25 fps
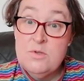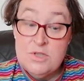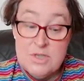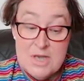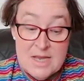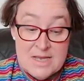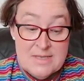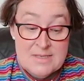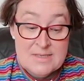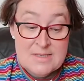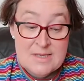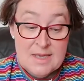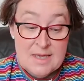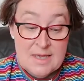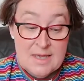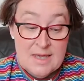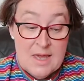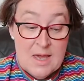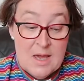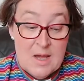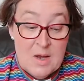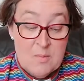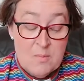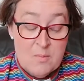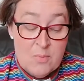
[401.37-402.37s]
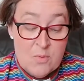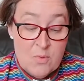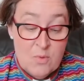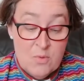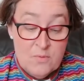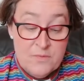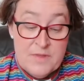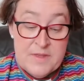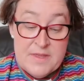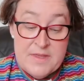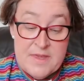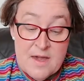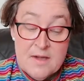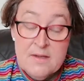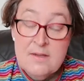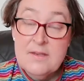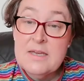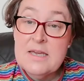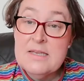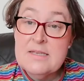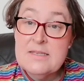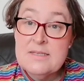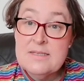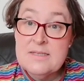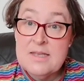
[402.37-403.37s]
Jesse brought the
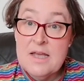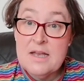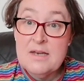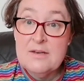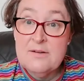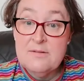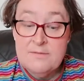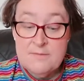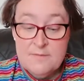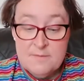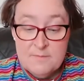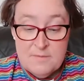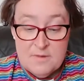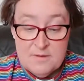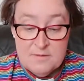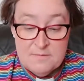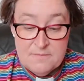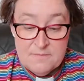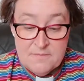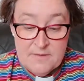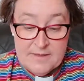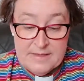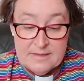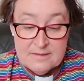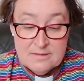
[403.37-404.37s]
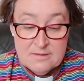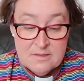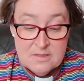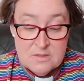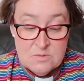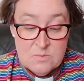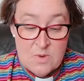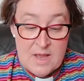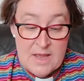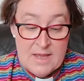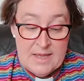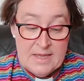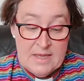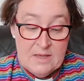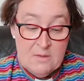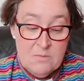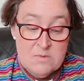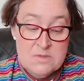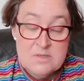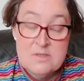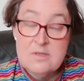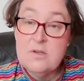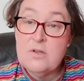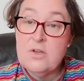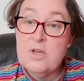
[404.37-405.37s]
youngest son from the field where he
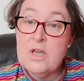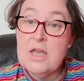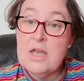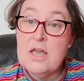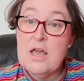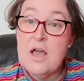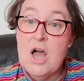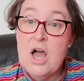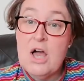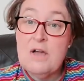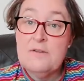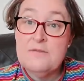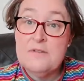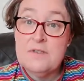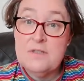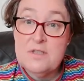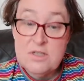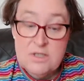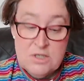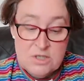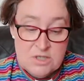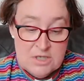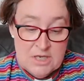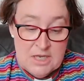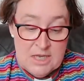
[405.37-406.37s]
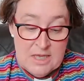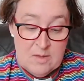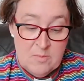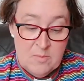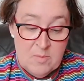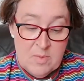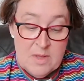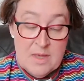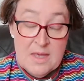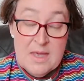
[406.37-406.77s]
was looking after the sheep,